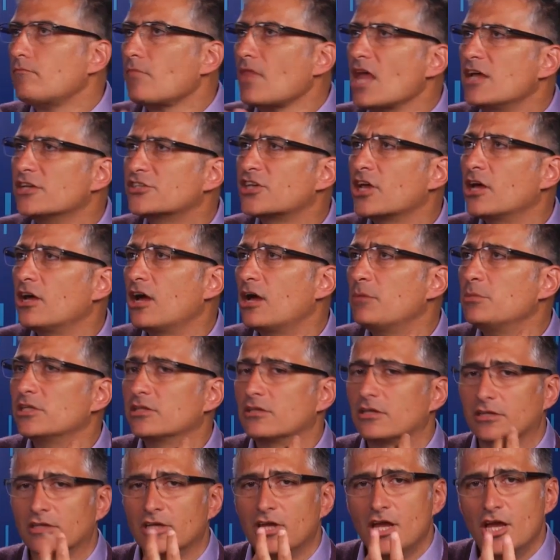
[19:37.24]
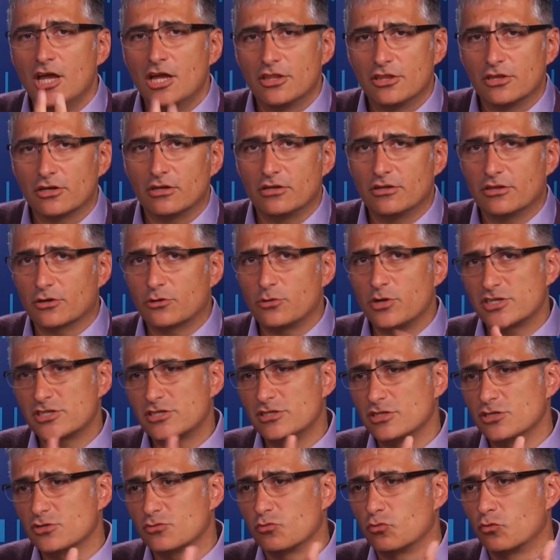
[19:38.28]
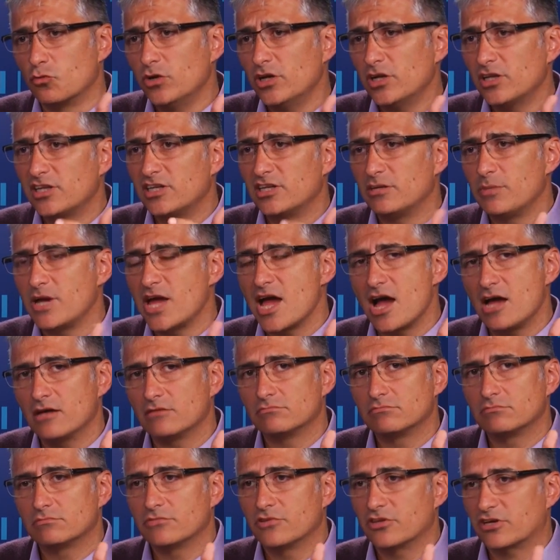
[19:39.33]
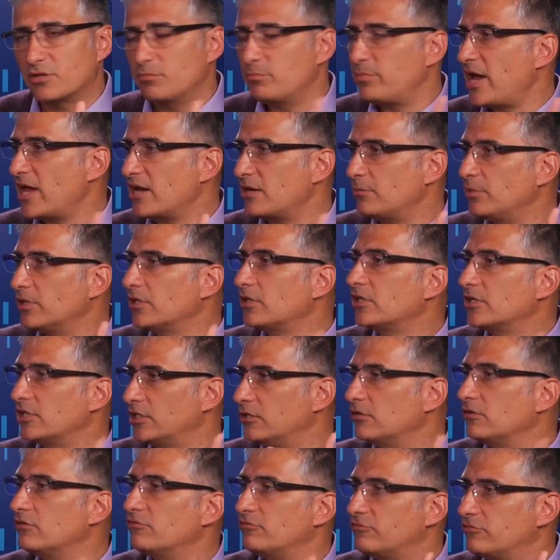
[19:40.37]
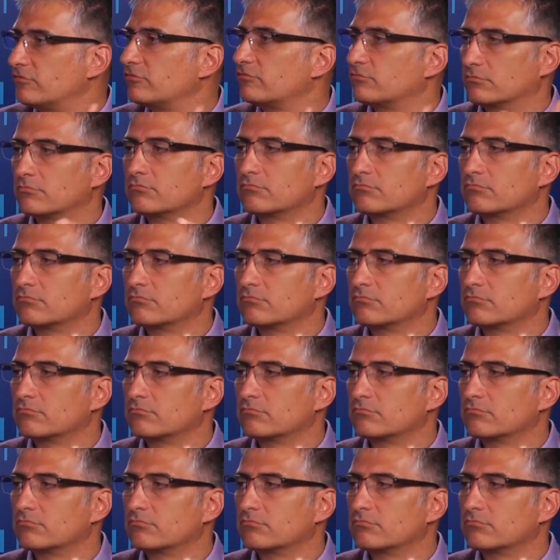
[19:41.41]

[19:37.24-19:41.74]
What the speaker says: So I mean, look, the question is really about the compatibility of